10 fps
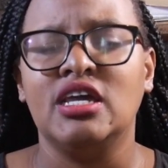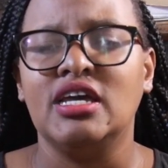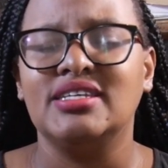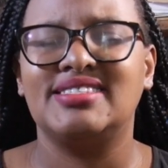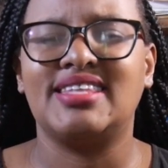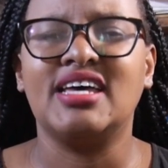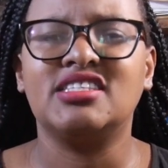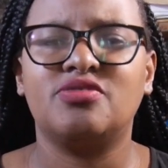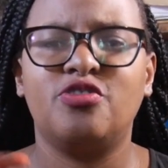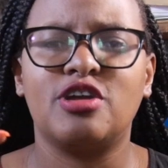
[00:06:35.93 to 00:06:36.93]

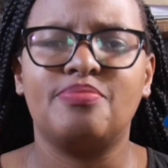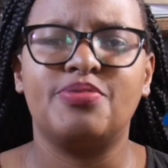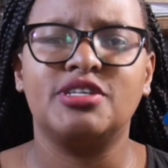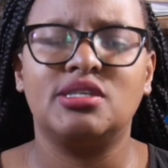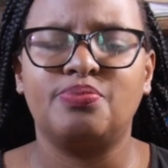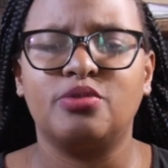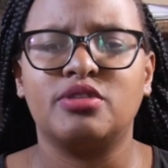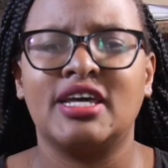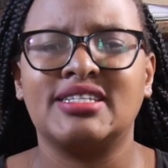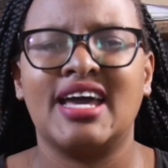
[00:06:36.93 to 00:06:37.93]
stands for a principle
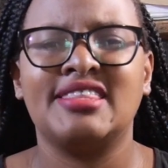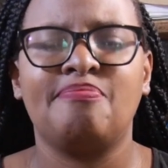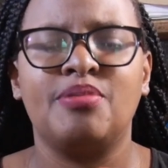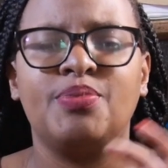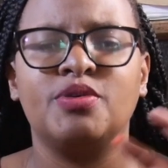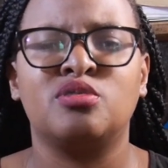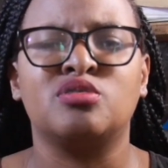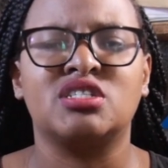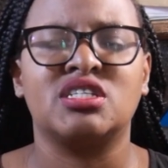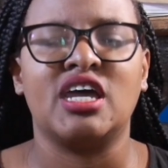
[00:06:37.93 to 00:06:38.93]
that other people don't
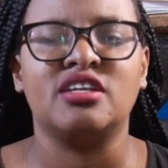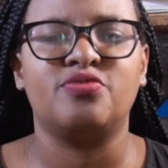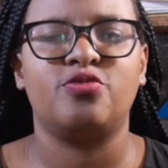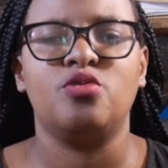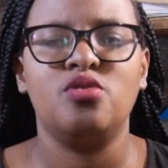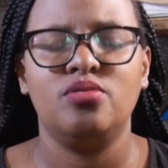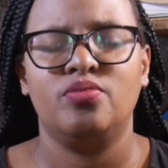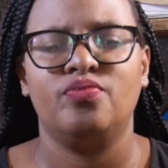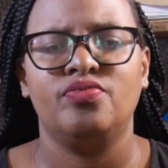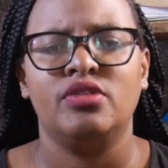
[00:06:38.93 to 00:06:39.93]
stand for,
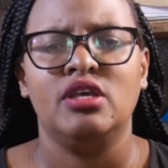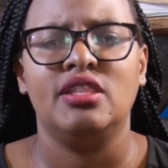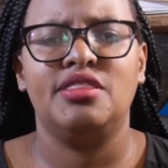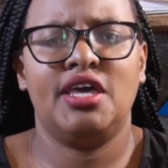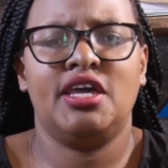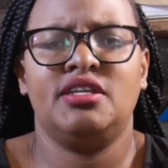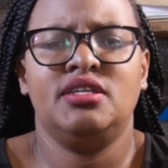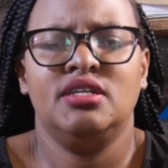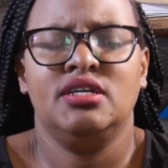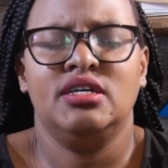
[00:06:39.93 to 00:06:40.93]
then